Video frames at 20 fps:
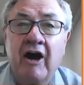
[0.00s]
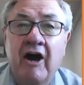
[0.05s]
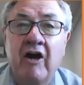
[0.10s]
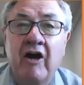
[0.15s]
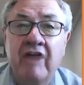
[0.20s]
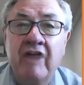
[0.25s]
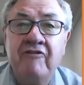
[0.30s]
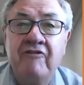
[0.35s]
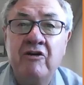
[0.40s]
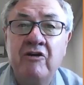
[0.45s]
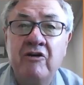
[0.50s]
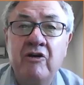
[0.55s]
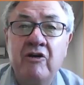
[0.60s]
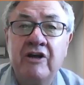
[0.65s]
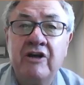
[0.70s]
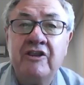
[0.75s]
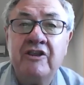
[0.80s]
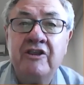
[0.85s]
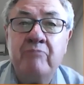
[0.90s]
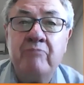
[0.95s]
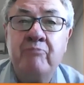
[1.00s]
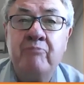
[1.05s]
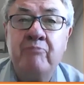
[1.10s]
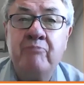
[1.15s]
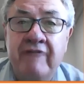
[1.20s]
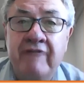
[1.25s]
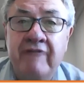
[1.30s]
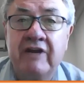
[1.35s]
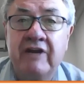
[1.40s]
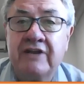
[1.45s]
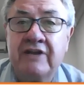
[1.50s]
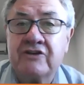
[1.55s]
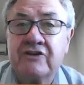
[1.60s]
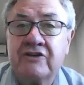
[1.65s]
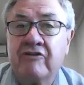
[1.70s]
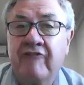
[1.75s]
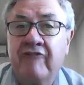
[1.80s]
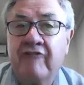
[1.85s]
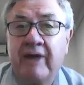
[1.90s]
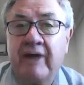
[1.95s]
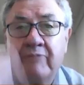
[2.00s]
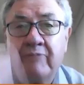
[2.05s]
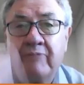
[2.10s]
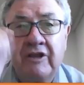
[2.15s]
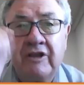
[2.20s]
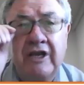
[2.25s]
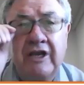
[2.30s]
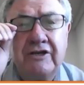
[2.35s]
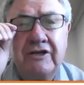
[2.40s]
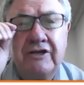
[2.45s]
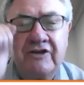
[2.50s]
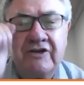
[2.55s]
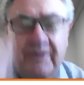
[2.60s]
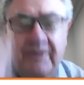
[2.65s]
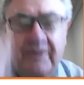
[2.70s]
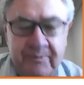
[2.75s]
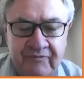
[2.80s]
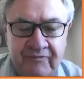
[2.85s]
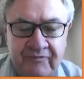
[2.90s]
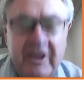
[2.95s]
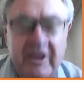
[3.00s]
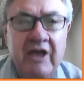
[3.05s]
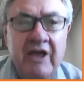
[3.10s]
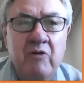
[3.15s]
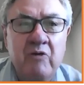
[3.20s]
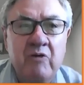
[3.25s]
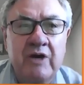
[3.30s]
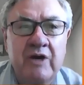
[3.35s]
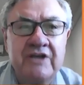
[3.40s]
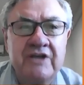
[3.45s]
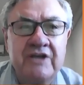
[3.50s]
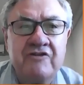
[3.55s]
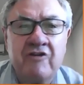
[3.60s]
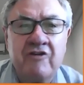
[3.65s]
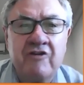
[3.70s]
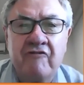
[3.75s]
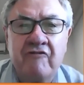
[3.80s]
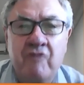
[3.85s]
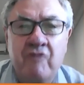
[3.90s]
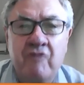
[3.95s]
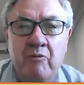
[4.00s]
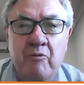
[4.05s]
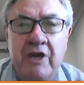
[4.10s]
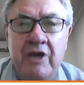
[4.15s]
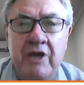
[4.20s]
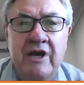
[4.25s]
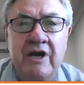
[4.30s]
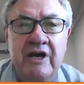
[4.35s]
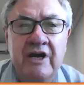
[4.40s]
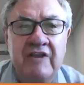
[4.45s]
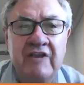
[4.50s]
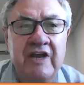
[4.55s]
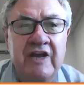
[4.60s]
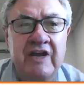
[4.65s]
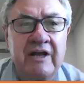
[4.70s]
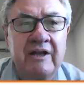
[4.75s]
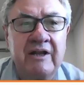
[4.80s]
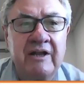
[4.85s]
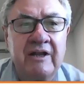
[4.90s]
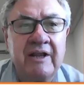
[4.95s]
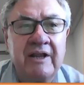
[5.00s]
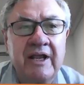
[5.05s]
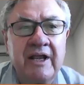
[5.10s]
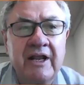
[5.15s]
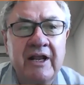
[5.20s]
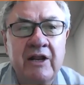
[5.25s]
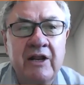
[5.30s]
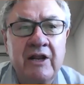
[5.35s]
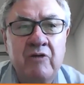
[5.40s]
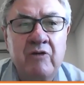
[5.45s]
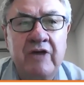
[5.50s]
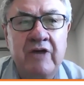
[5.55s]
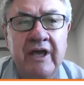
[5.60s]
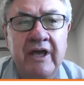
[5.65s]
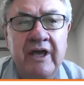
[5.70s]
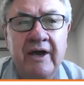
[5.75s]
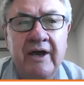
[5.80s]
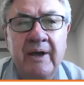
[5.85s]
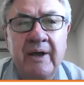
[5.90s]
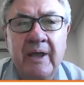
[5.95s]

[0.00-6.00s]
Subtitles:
If you look at the prevalence of hypertension, what is for me critical, look here,